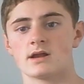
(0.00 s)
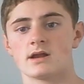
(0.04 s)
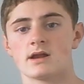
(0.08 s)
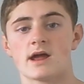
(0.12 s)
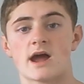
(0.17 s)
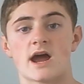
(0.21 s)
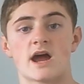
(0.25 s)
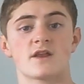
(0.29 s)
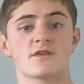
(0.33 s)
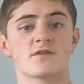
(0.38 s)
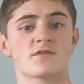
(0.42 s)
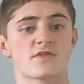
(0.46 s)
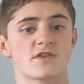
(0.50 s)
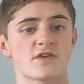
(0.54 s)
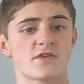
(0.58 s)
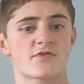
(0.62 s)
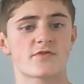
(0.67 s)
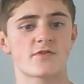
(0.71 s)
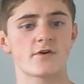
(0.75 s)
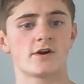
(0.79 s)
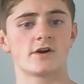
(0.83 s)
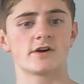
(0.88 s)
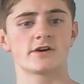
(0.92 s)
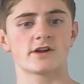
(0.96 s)
And the
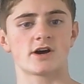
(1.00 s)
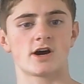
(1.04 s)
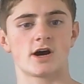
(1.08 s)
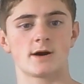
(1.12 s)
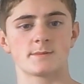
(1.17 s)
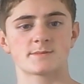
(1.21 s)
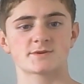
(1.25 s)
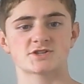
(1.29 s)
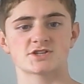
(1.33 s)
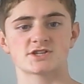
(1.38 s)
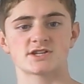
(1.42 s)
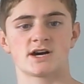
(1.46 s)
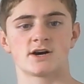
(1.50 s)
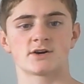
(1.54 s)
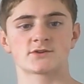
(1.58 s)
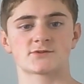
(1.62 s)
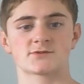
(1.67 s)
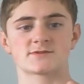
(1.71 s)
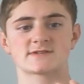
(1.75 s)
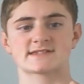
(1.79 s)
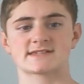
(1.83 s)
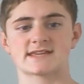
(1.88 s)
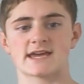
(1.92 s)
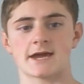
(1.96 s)
third option how
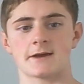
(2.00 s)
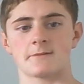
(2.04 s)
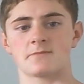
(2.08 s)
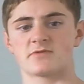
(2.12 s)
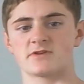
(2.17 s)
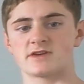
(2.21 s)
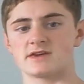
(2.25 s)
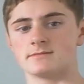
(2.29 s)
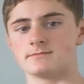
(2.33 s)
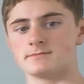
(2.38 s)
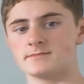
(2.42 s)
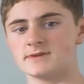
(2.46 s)
to escape the